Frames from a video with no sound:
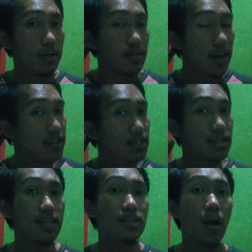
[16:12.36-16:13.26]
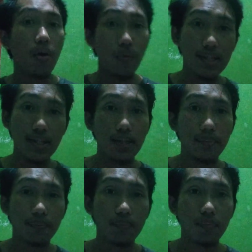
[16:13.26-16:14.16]
Next is reason.
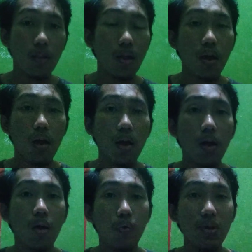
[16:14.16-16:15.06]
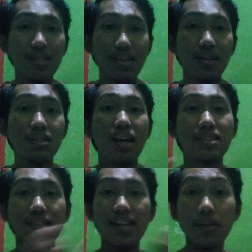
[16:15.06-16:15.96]
Reason is a
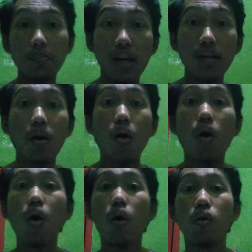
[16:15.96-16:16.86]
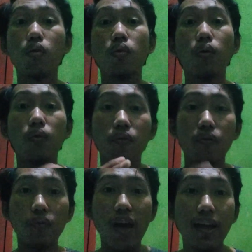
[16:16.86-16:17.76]
statement or
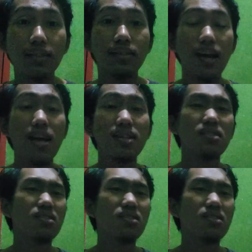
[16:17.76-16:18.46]
fact that